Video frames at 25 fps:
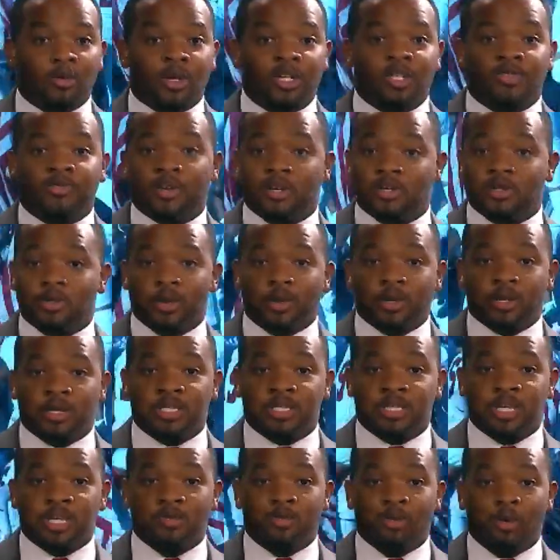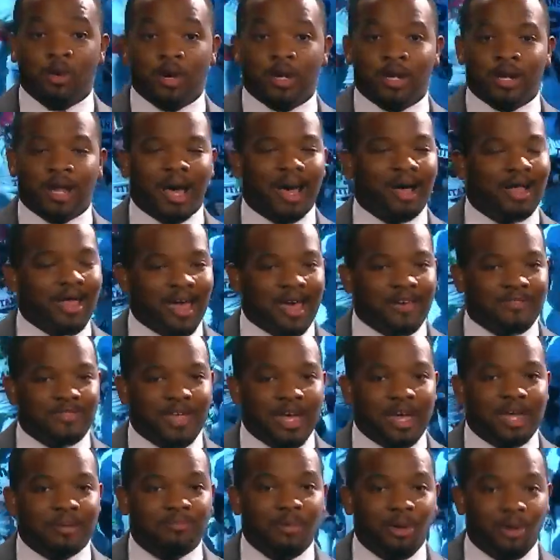which Victoria team won. I'll have
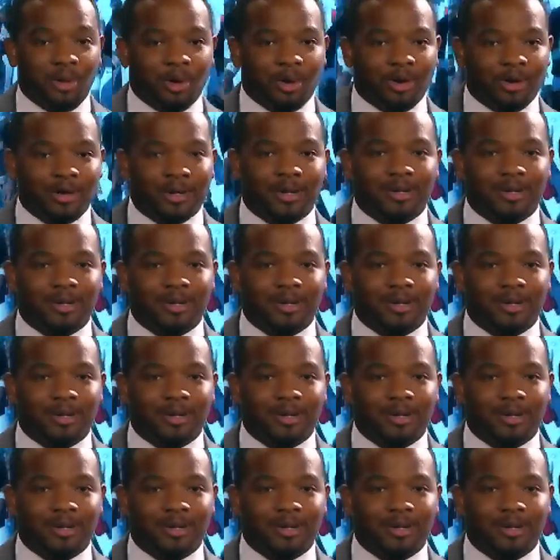that and more.